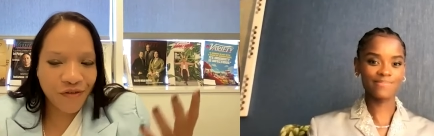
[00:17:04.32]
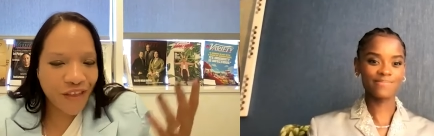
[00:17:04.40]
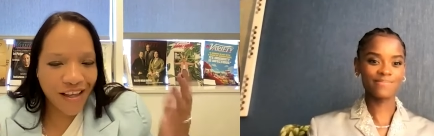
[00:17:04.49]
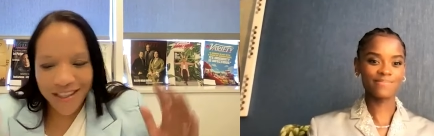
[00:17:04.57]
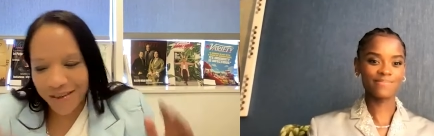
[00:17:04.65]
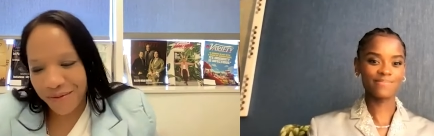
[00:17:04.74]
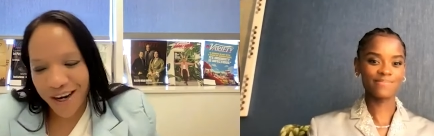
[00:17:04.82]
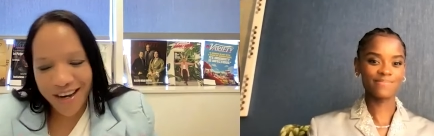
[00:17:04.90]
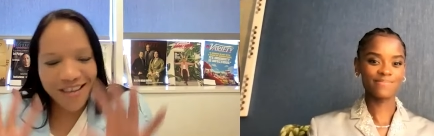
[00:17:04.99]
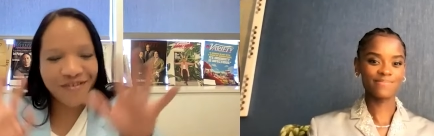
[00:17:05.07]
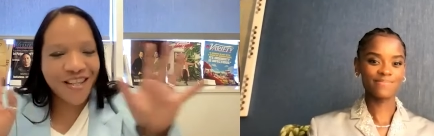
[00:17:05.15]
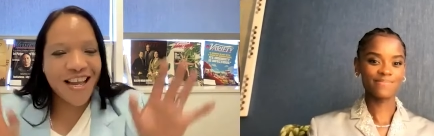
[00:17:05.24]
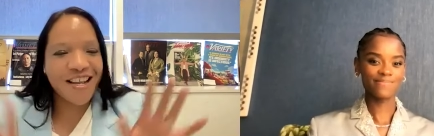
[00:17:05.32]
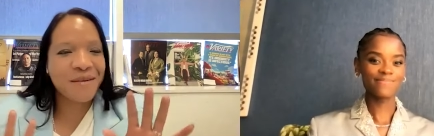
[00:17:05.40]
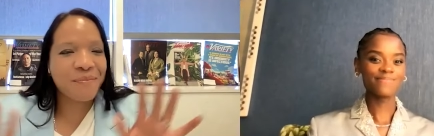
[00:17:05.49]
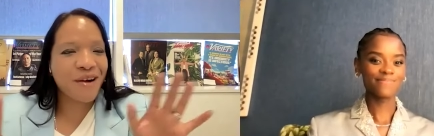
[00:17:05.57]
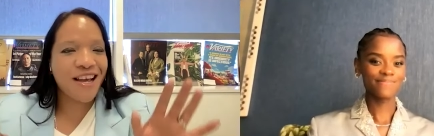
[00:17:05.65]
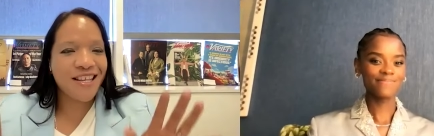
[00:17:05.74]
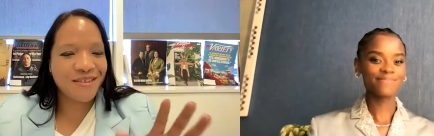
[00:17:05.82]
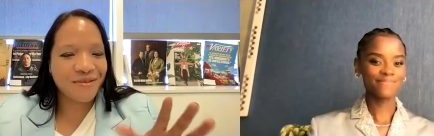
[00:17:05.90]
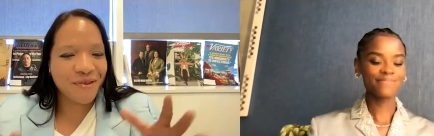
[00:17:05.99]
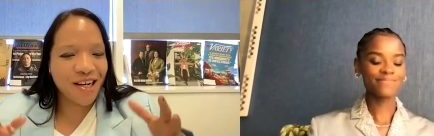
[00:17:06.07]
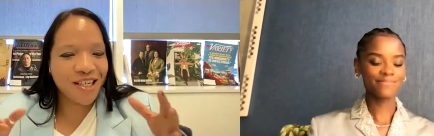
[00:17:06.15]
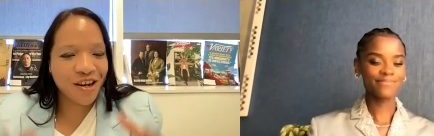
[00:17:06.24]
Speaker 1: if that's the right, if saying goodbye is the
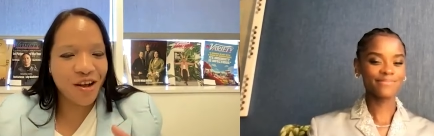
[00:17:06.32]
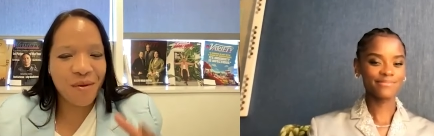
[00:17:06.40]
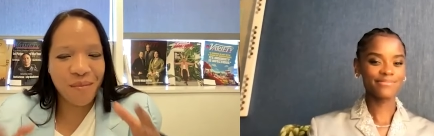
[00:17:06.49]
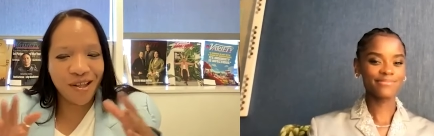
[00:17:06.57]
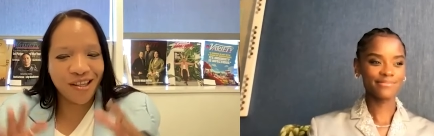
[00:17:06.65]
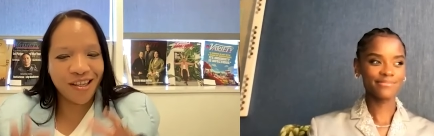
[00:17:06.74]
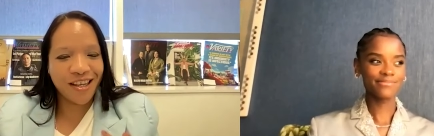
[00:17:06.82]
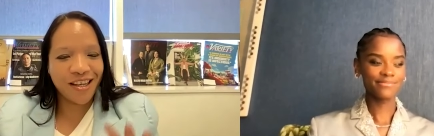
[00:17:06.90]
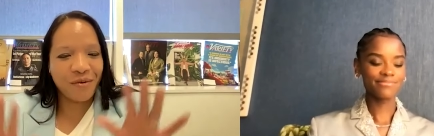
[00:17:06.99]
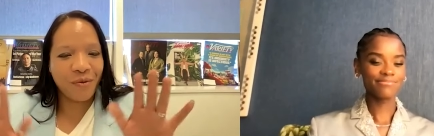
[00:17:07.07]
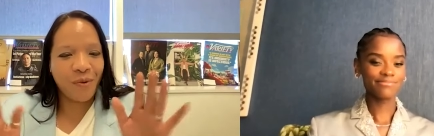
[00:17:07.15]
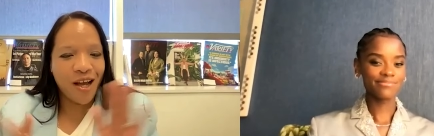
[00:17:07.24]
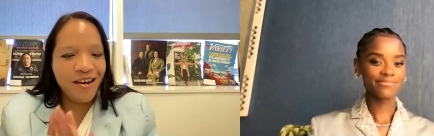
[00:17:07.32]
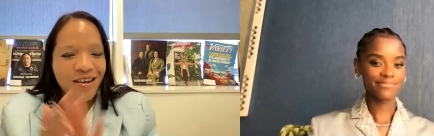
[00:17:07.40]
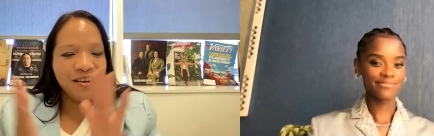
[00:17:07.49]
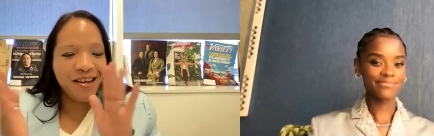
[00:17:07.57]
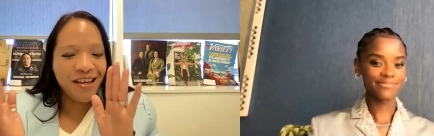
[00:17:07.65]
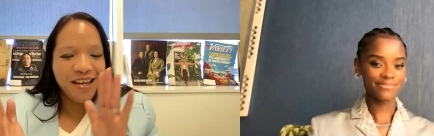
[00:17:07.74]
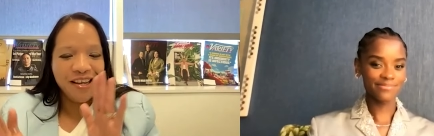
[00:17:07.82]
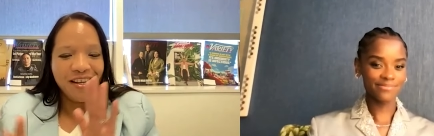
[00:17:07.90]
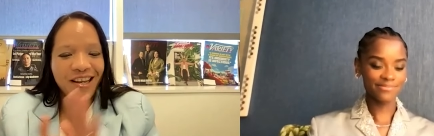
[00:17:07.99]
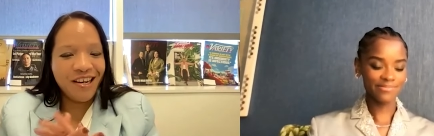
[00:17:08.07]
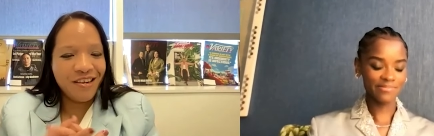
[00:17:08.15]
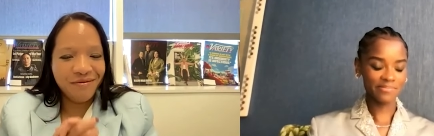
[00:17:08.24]
right term, but like when,
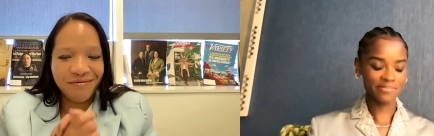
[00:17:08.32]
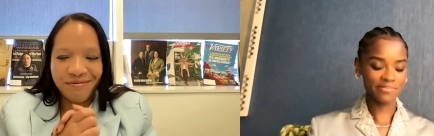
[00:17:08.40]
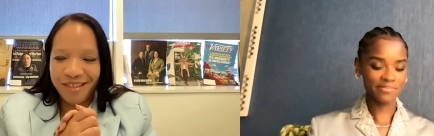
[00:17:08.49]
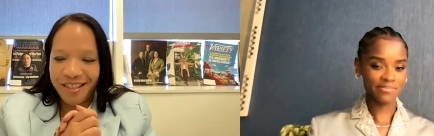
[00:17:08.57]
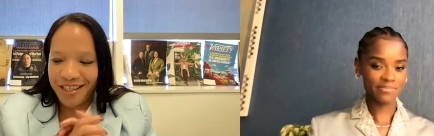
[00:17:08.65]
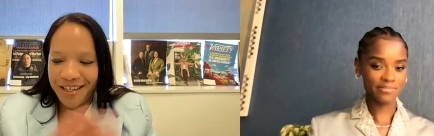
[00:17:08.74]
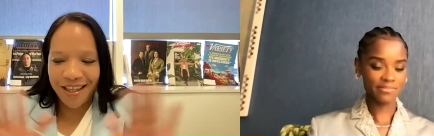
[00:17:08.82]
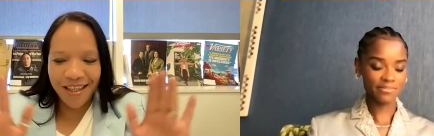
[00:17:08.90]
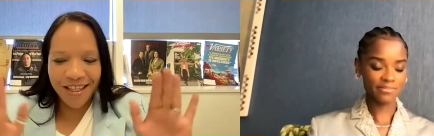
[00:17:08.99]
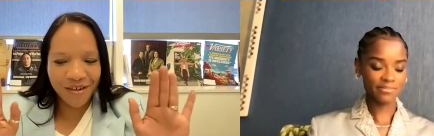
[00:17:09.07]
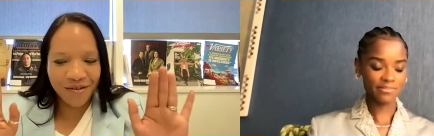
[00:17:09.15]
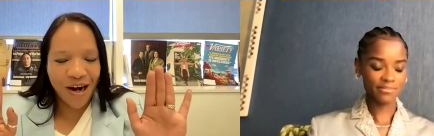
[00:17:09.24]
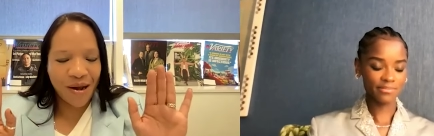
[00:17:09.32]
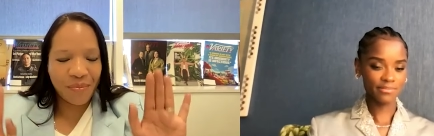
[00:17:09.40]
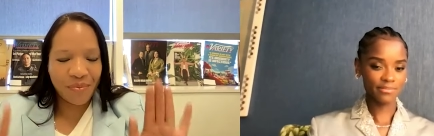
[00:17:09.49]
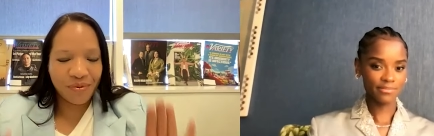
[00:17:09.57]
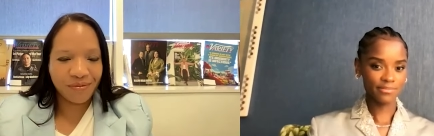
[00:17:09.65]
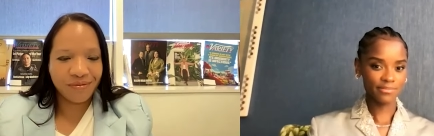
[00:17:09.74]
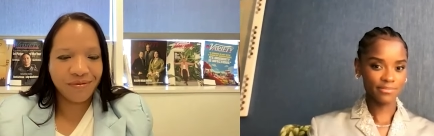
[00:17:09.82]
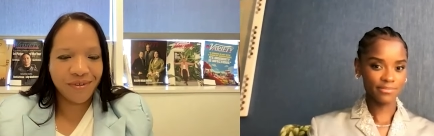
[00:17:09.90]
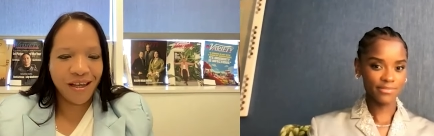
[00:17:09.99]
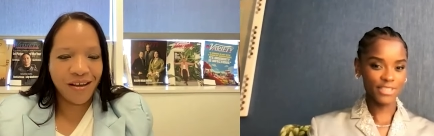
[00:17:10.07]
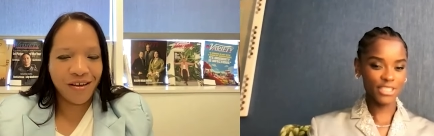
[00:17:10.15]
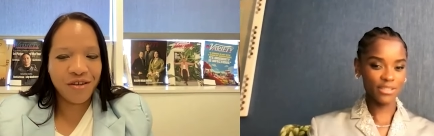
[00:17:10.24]
you know, it's like, that's a wrap.
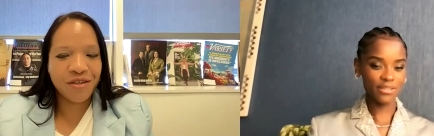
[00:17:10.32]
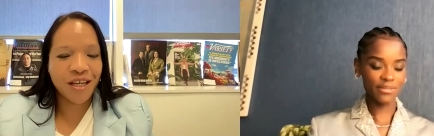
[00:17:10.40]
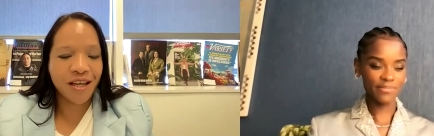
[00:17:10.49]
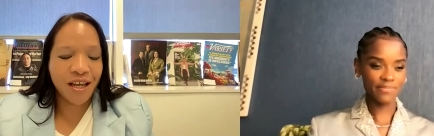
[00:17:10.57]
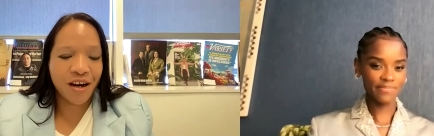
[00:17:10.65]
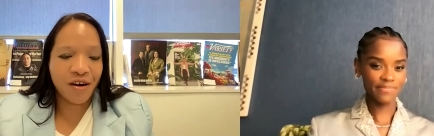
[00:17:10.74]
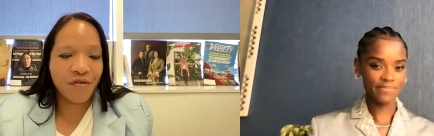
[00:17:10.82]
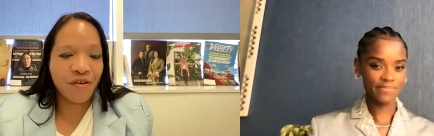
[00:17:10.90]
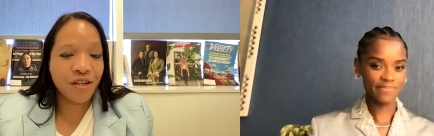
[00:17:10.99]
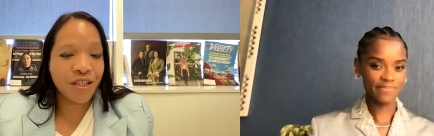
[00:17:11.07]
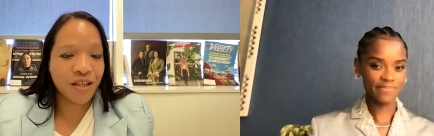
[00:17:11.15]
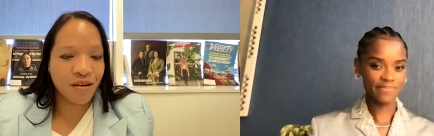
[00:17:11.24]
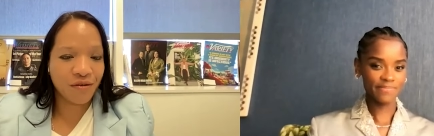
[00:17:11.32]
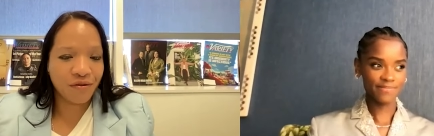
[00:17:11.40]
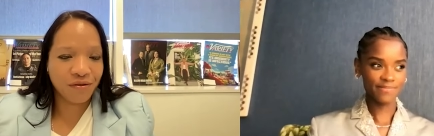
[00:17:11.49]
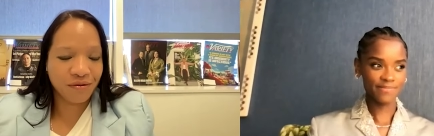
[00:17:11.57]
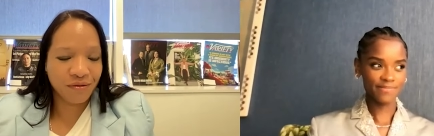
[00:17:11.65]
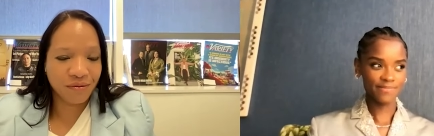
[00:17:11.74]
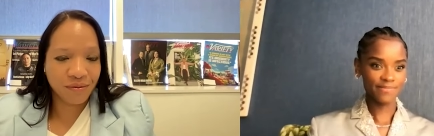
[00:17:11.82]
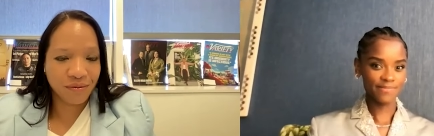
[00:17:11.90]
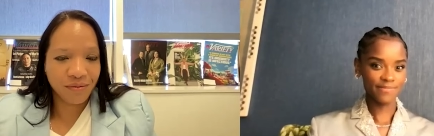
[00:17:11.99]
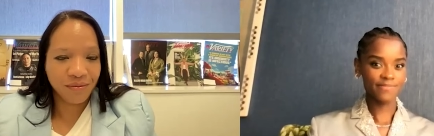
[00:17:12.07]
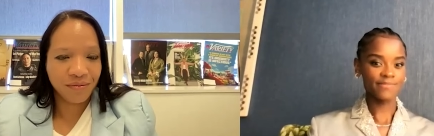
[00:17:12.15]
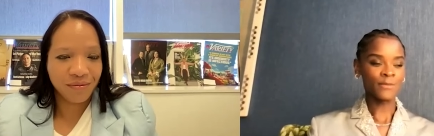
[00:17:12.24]
How
Speaker 2: do you take care of yourself?
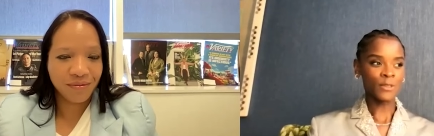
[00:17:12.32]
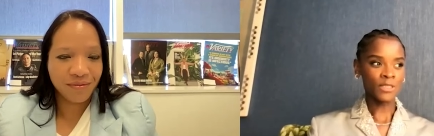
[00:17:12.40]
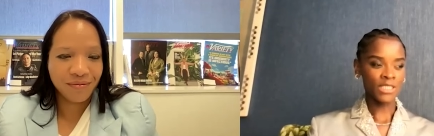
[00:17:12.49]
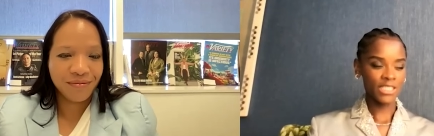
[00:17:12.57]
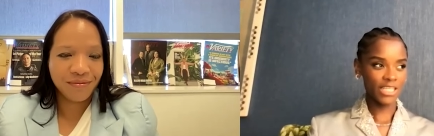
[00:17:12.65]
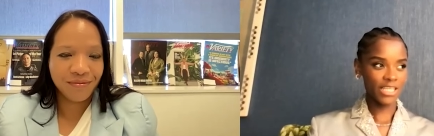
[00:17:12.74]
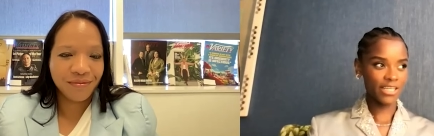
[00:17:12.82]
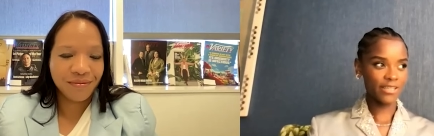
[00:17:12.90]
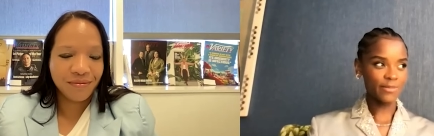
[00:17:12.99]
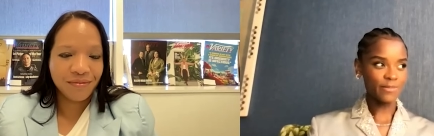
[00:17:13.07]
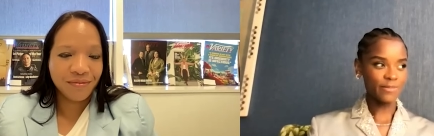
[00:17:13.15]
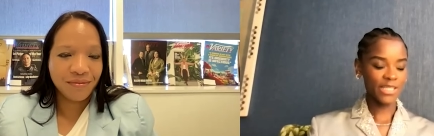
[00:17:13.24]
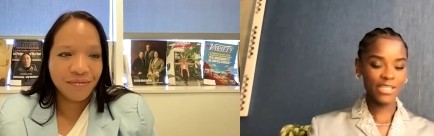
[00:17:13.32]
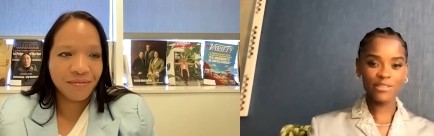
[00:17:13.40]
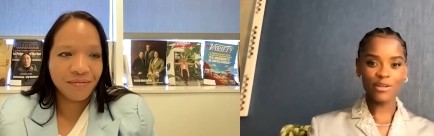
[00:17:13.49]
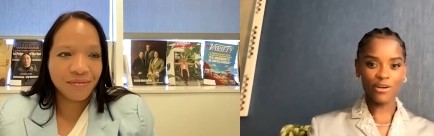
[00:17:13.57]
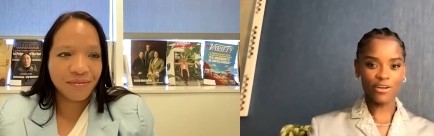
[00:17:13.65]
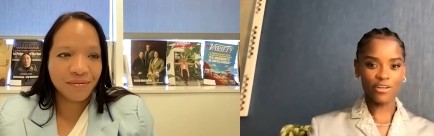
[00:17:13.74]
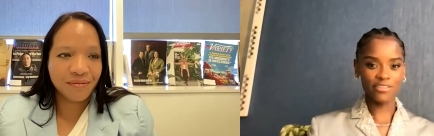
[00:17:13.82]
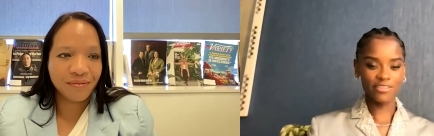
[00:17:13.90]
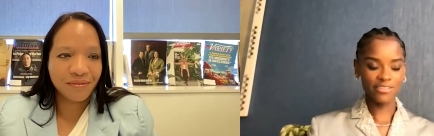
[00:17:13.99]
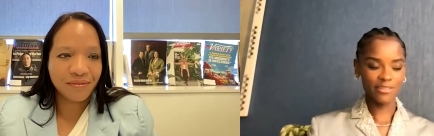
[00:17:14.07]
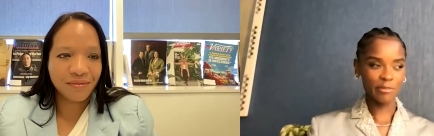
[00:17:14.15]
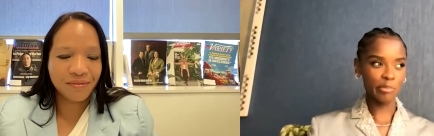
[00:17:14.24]
Yeah, it's hard.
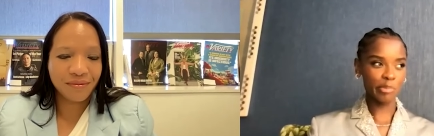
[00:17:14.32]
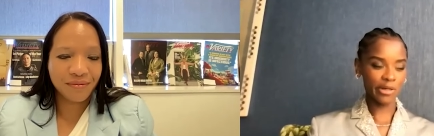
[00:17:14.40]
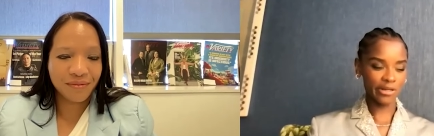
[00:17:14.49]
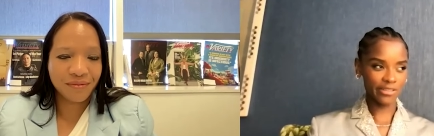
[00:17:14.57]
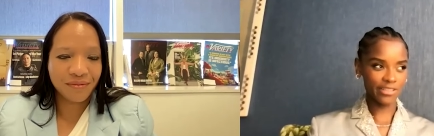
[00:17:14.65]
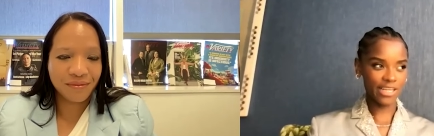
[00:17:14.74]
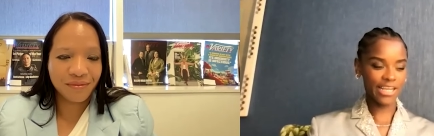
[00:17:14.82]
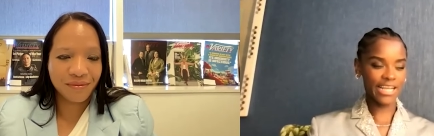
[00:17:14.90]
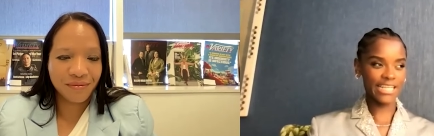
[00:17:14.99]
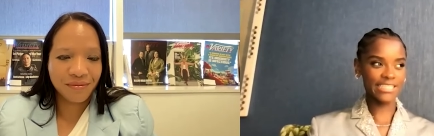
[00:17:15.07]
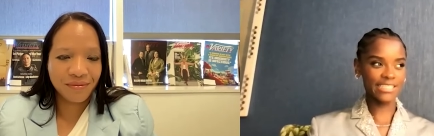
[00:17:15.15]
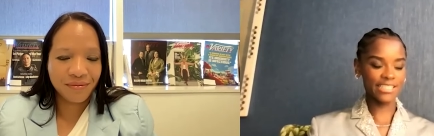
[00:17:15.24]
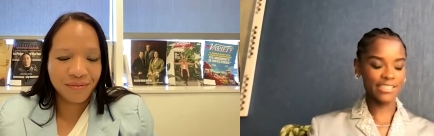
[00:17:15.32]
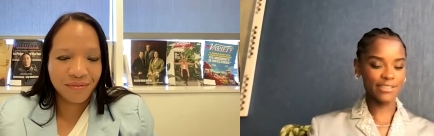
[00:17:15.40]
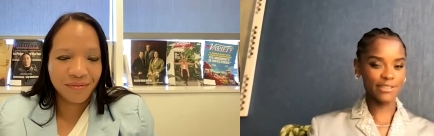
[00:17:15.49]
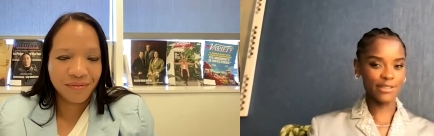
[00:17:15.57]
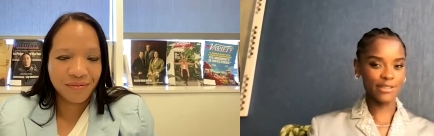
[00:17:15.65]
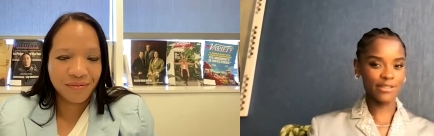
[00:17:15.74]
But like I said,